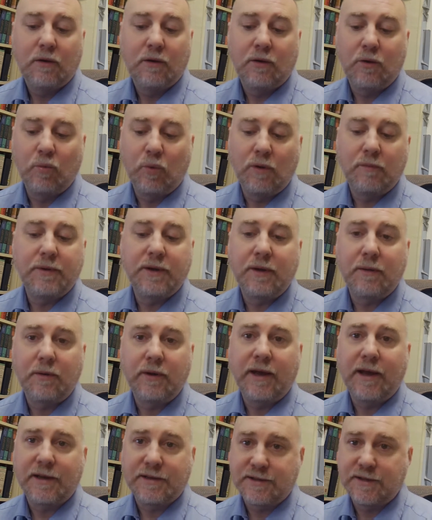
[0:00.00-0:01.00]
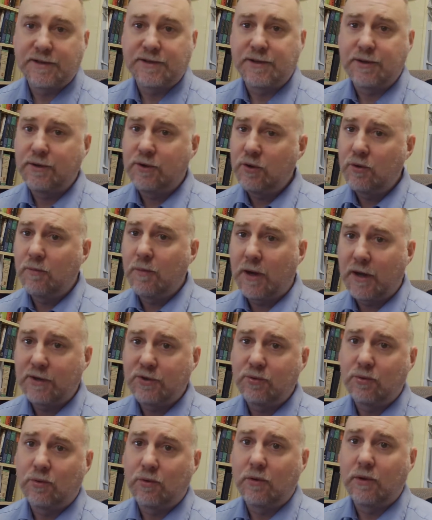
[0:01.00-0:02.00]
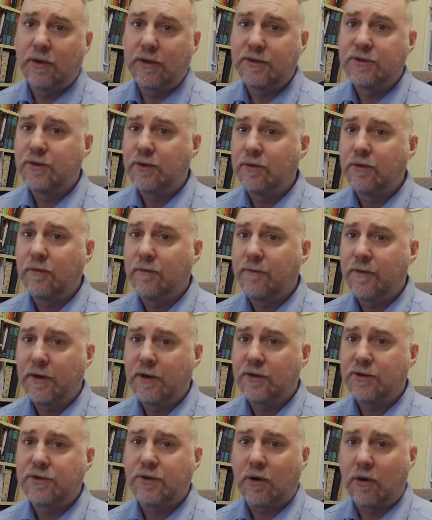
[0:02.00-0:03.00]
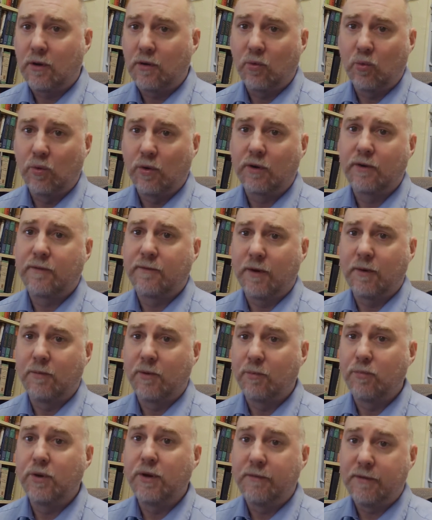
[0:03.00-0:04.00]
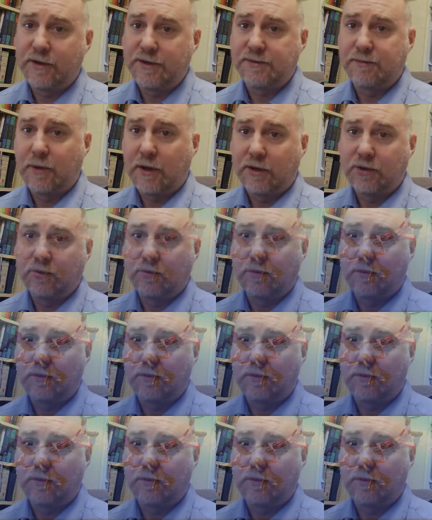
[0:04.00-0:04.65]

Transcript: You won't be able to access the new module until you've finished all the work from the previous module.